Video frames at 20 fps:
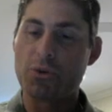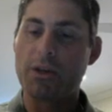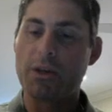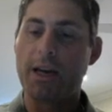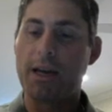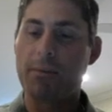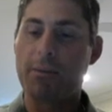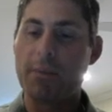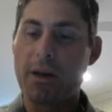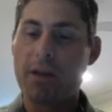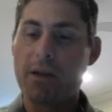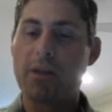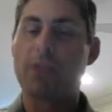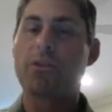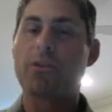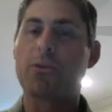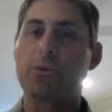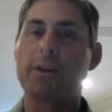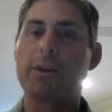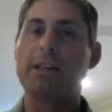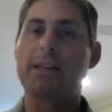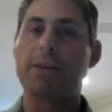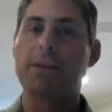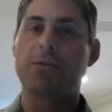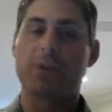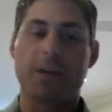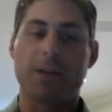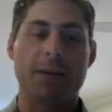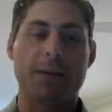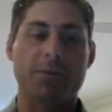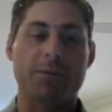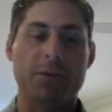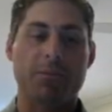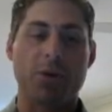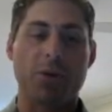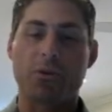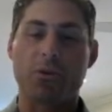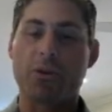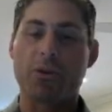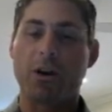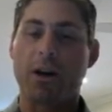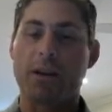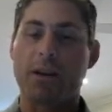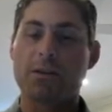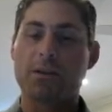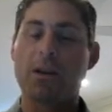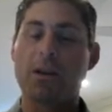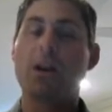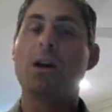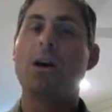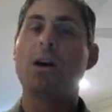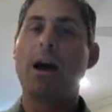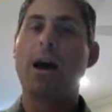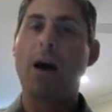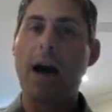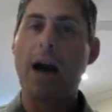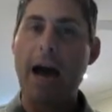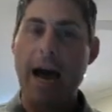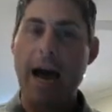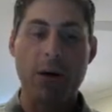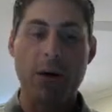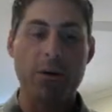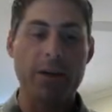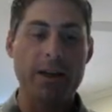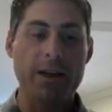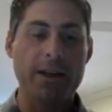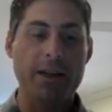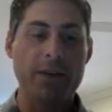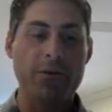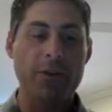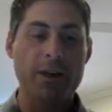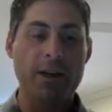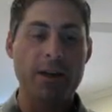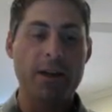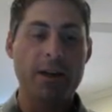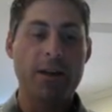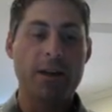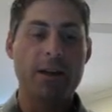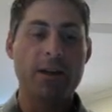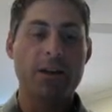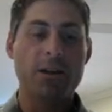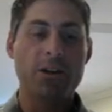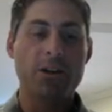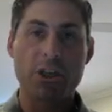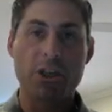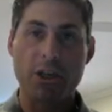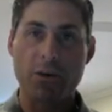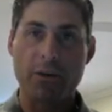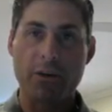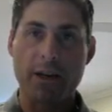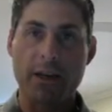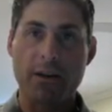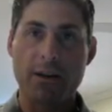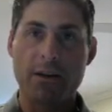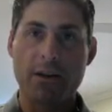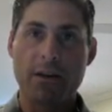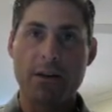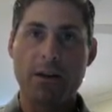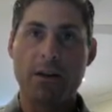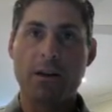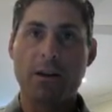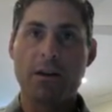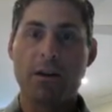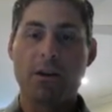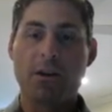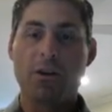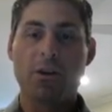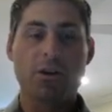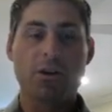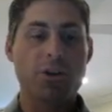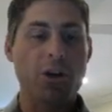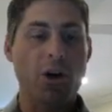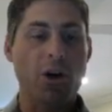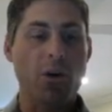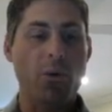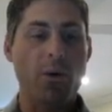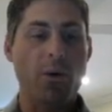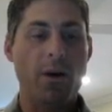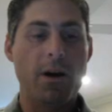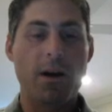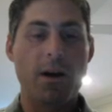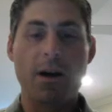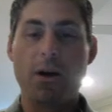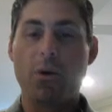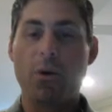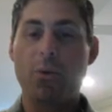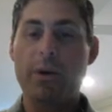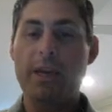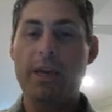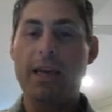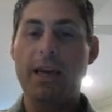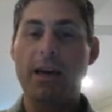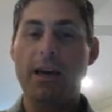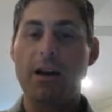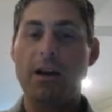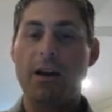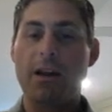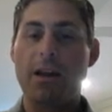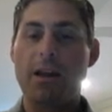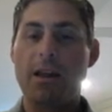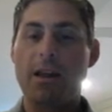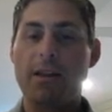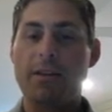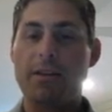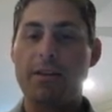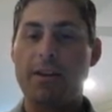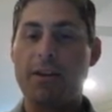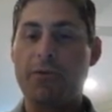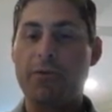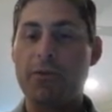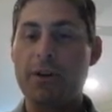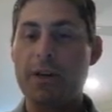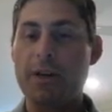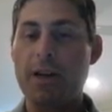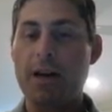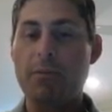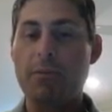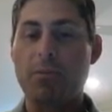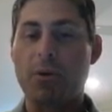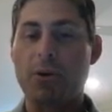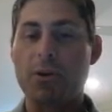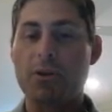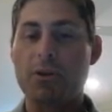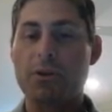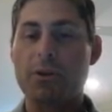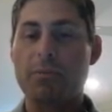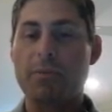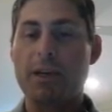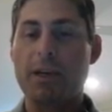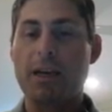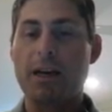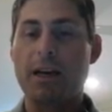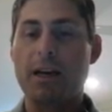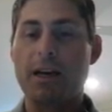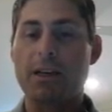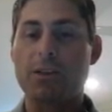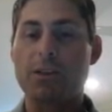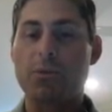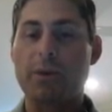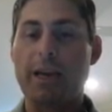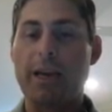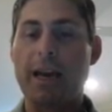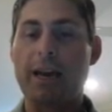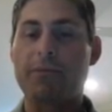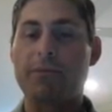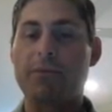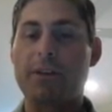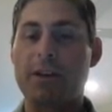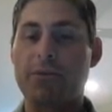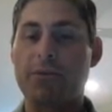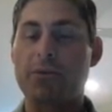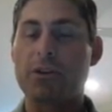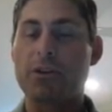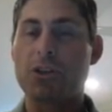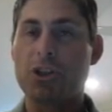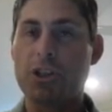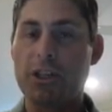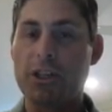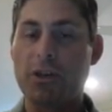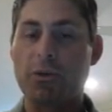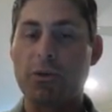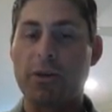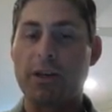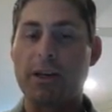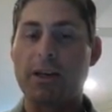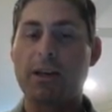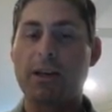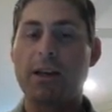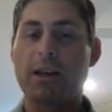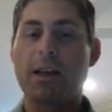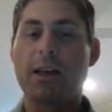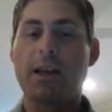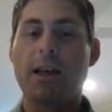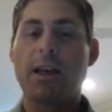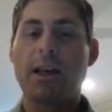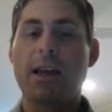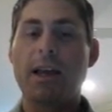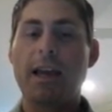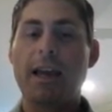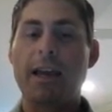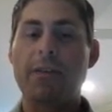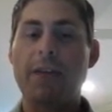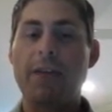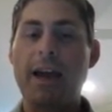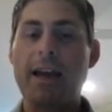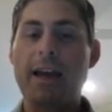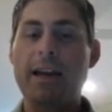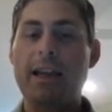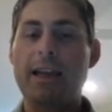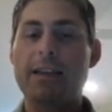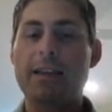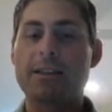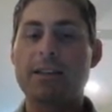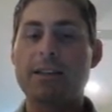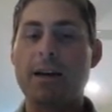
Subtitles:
type, 3 different types of protons. How are they different? Shielding. So we get different numbers because we have different shielding, and that ends